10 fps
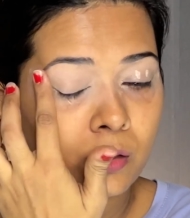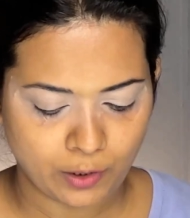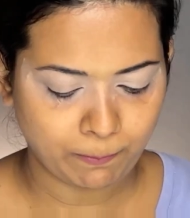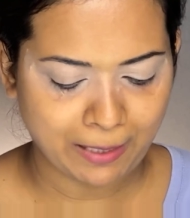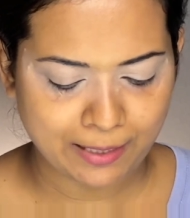
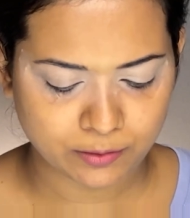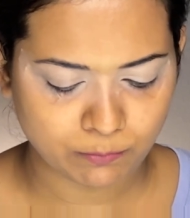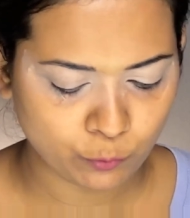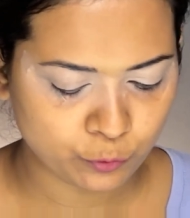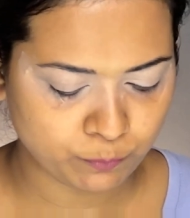Apply
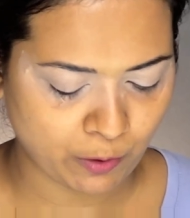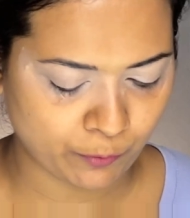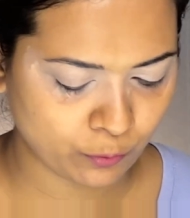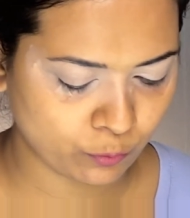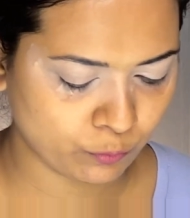some loose
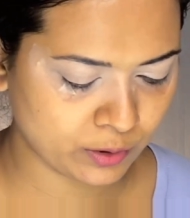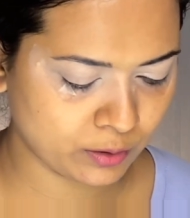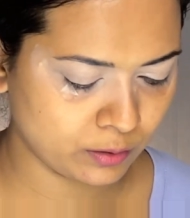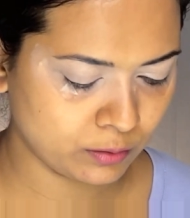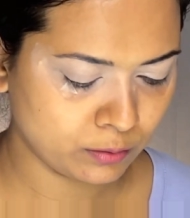powder over
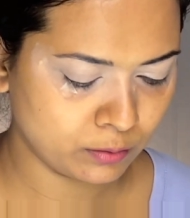the